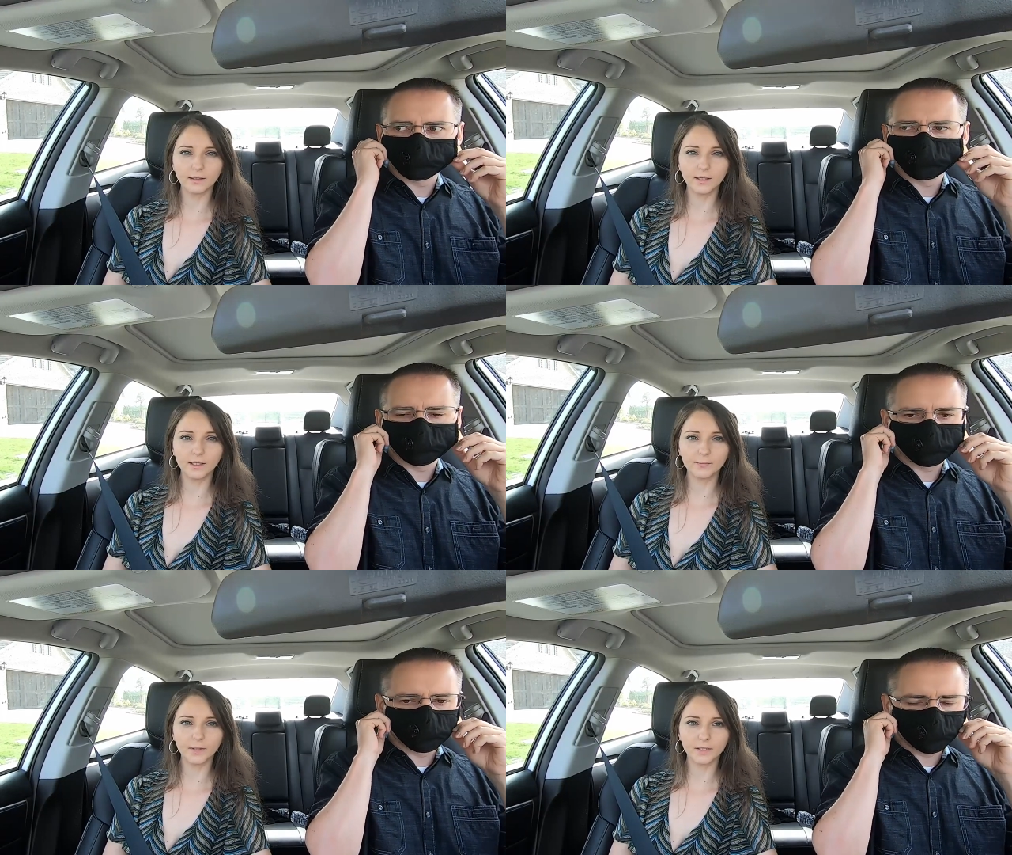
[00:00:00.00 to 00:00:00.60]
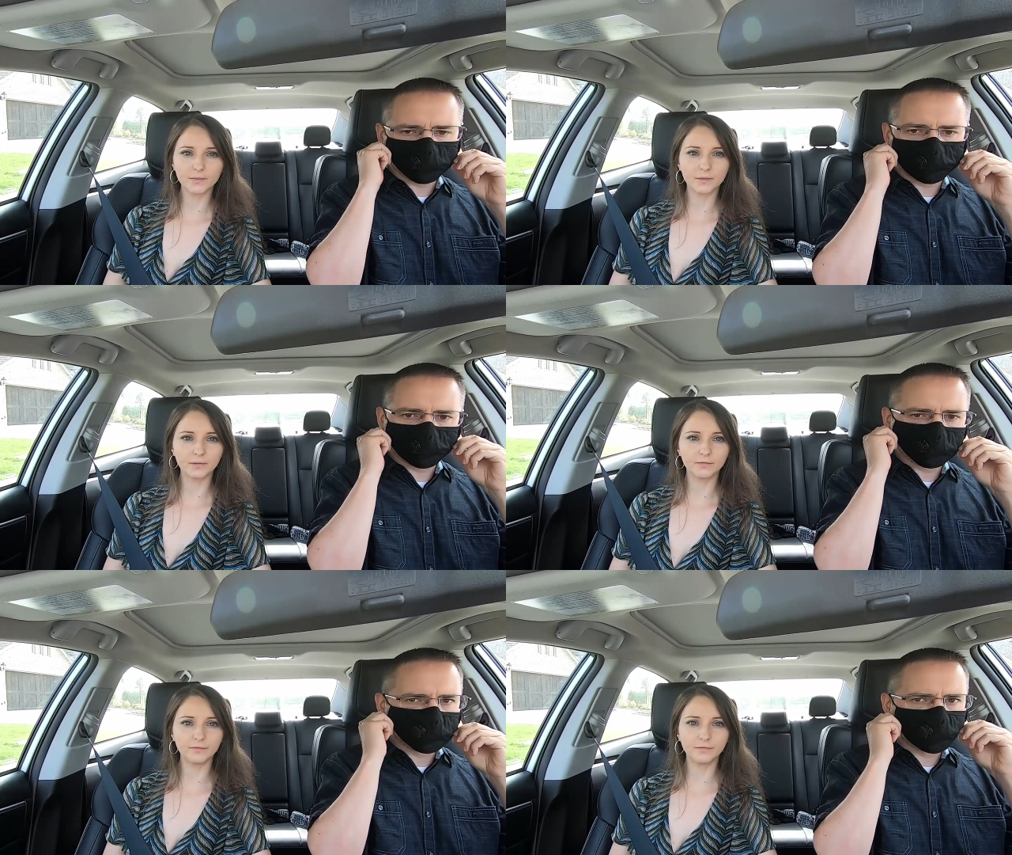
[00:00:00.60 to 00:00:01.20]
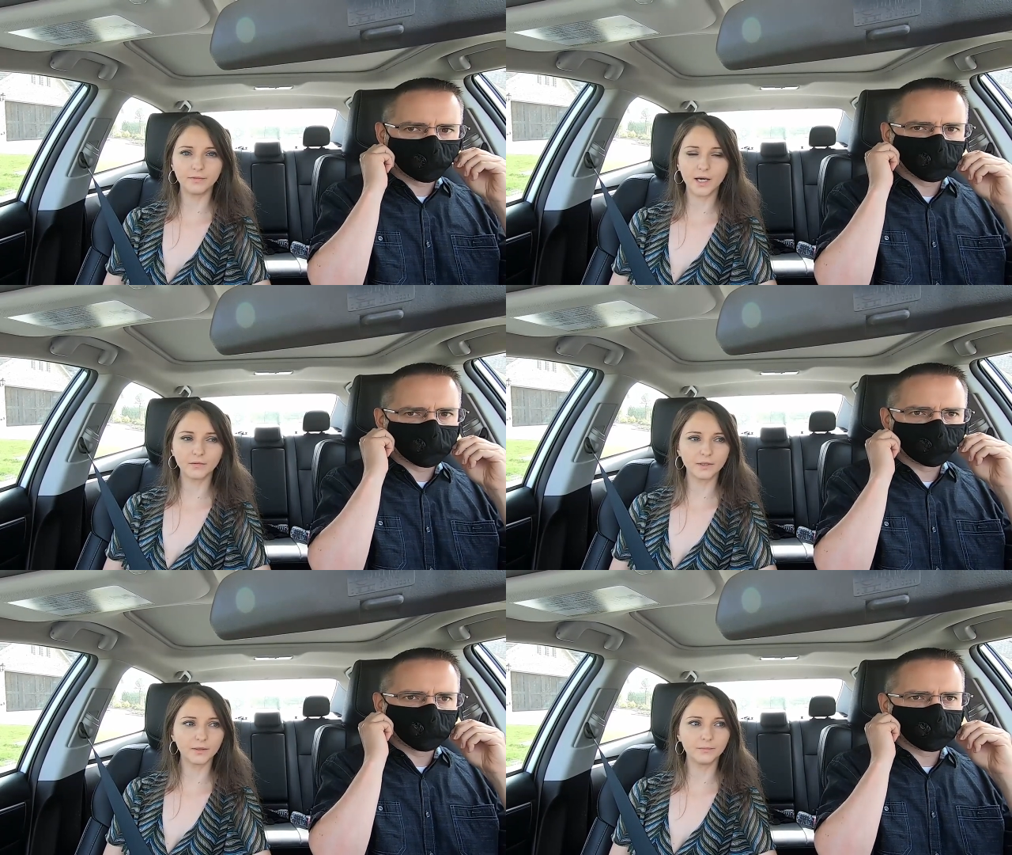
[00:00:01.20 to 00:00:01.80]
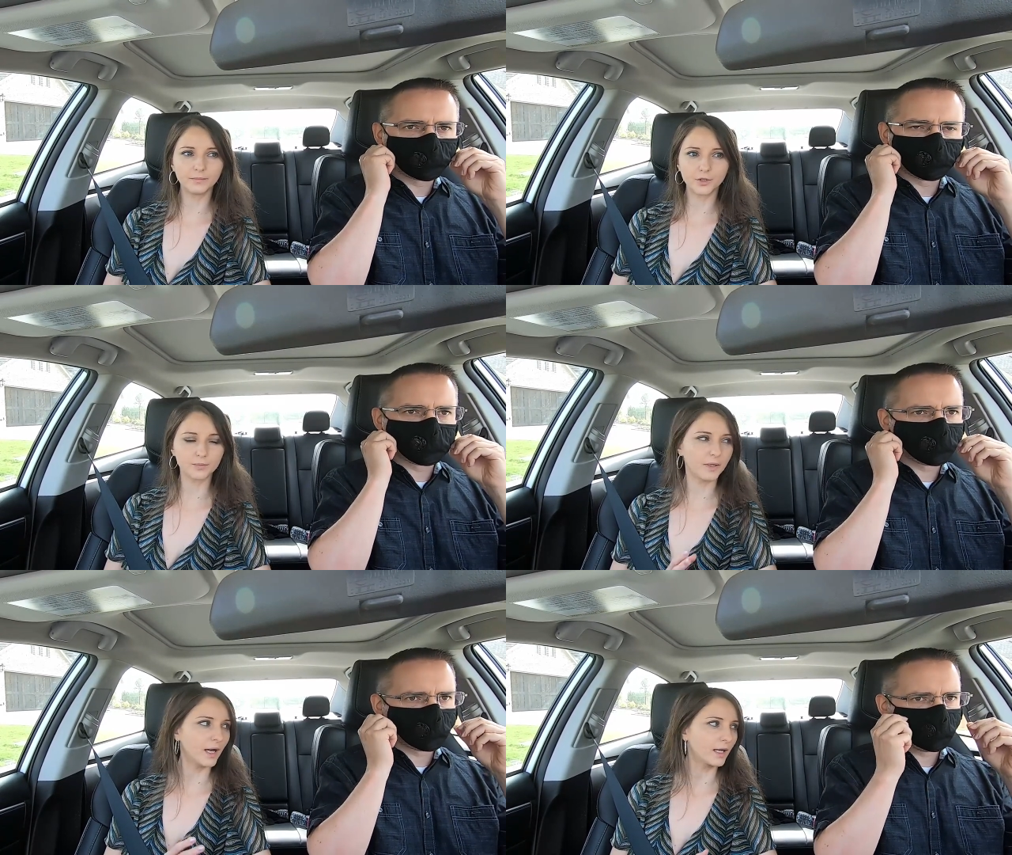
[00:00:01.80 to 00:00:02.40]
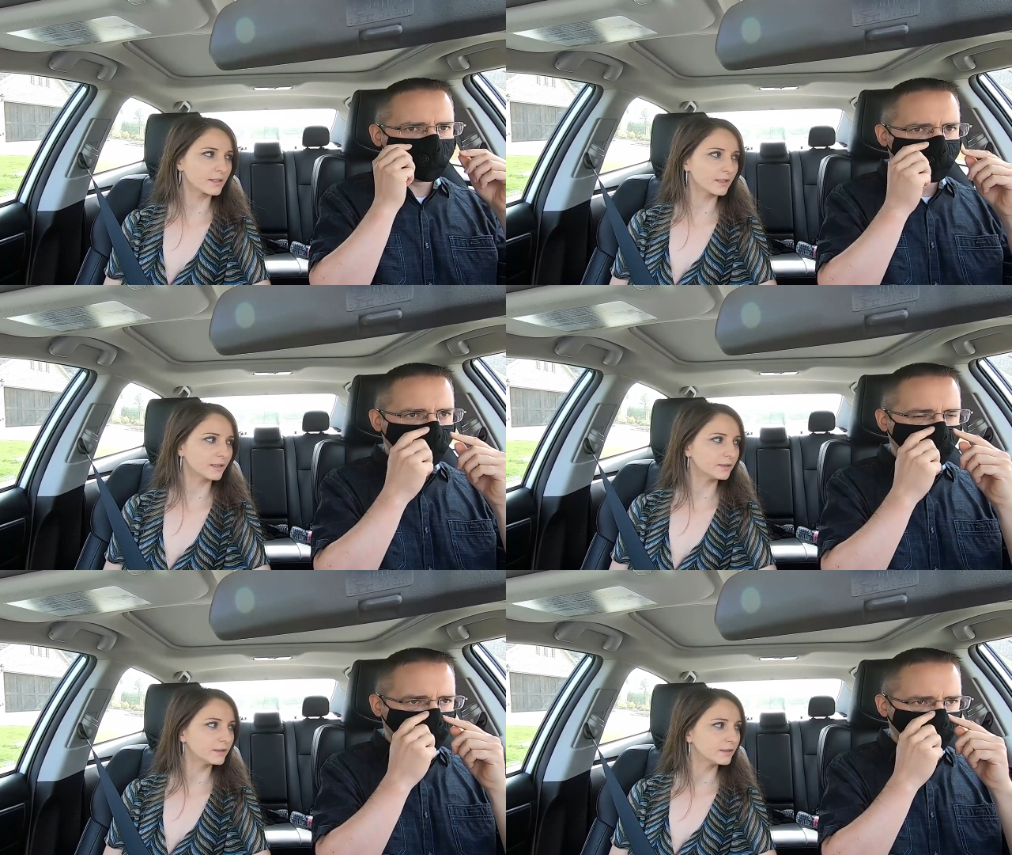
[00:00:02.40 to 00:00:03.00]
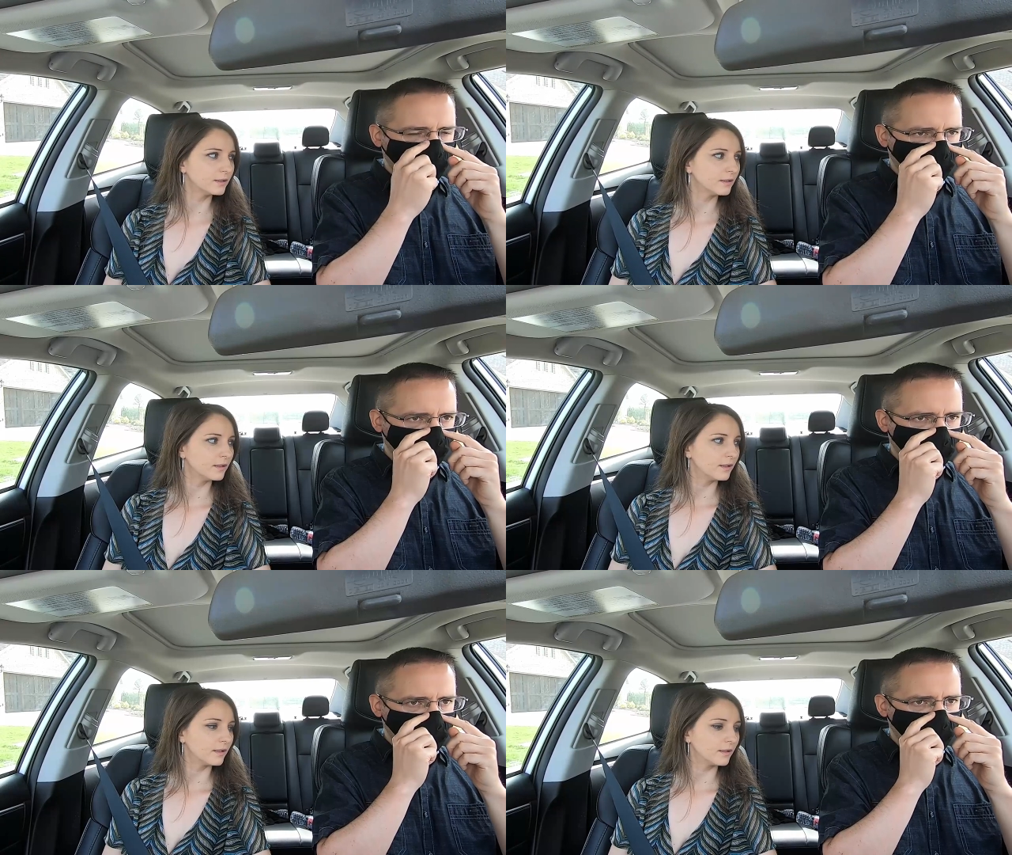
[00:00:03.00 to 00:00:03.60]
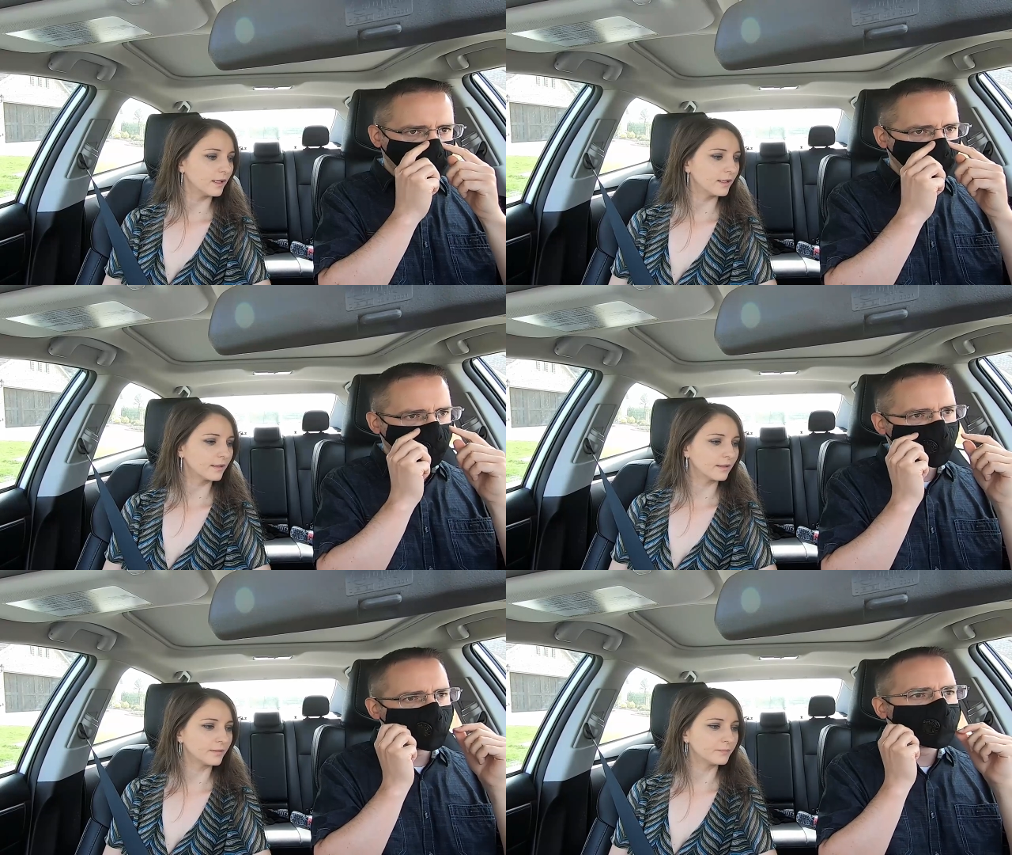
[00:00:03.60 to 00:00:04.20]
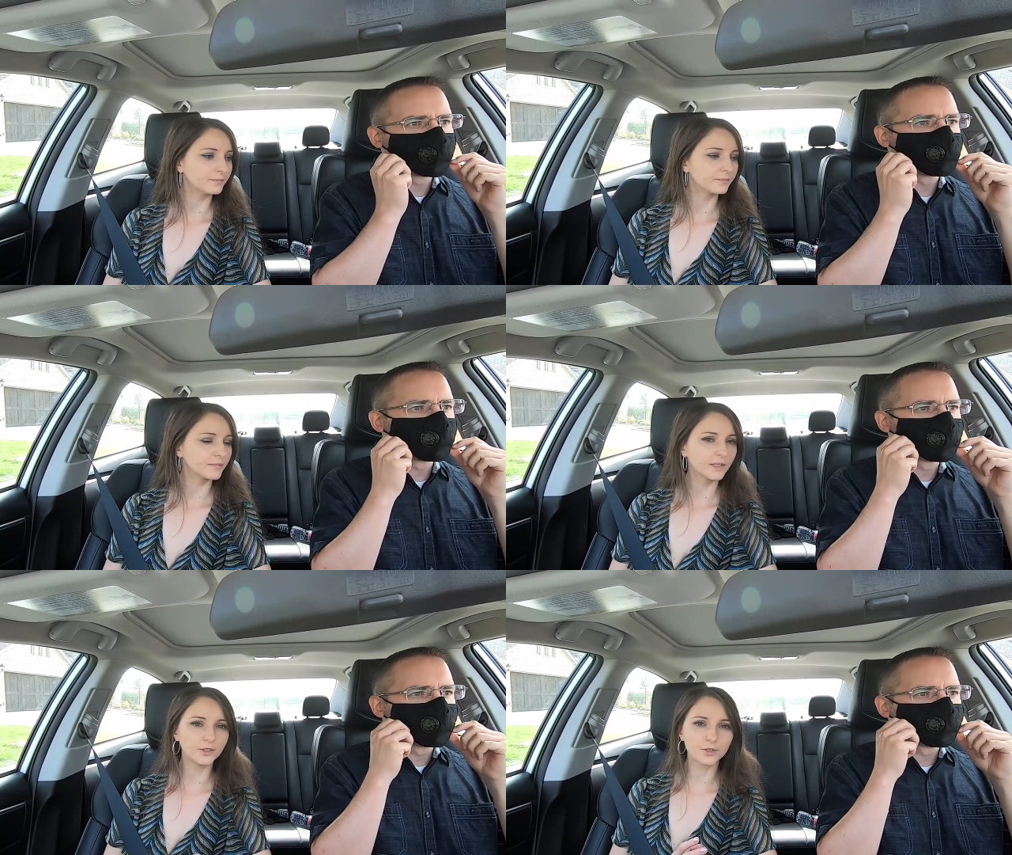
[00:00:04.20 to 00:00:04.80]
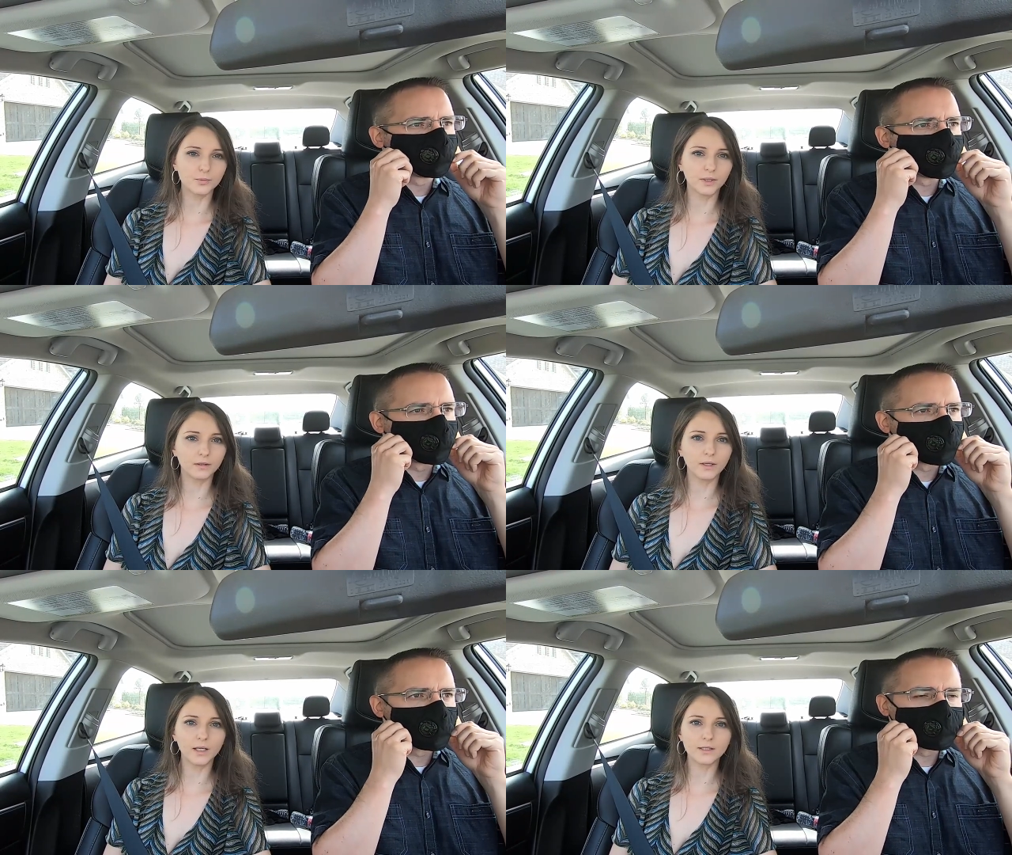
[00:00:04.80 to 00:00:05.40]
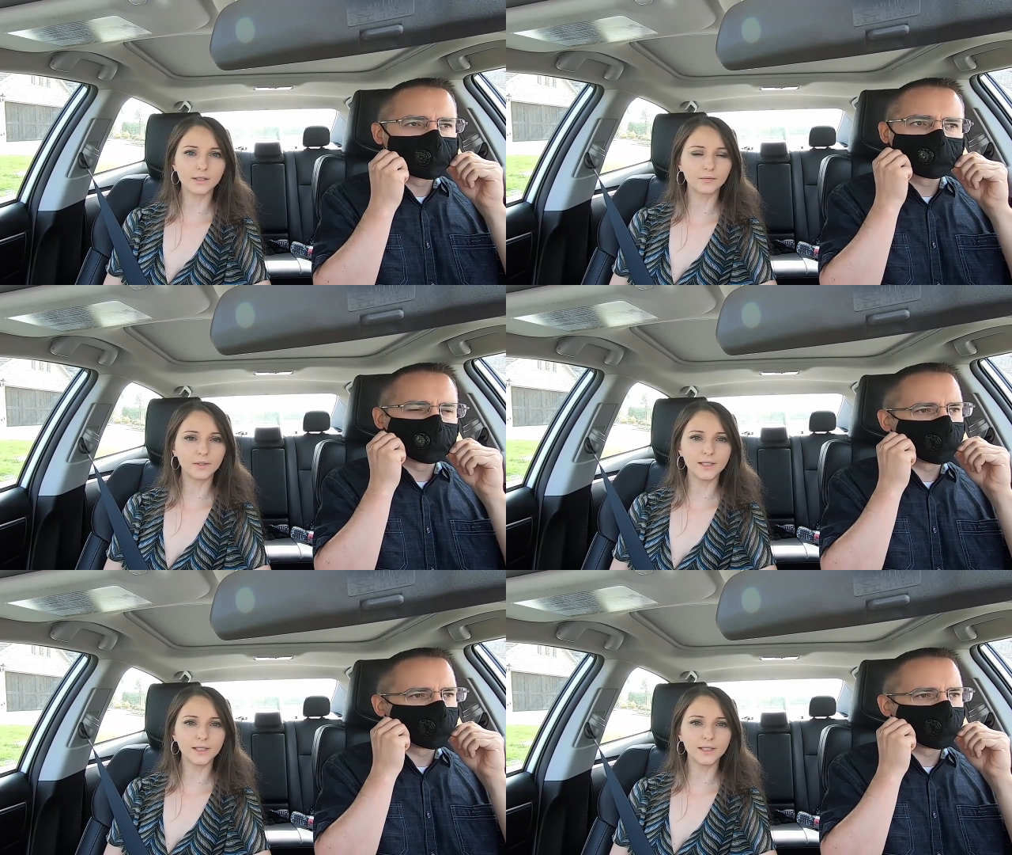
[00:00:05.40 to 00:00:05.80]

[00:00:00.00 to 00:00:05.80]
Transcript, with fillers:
Speaker 1: Like my husband found it just by accident. Like um, he just went online, started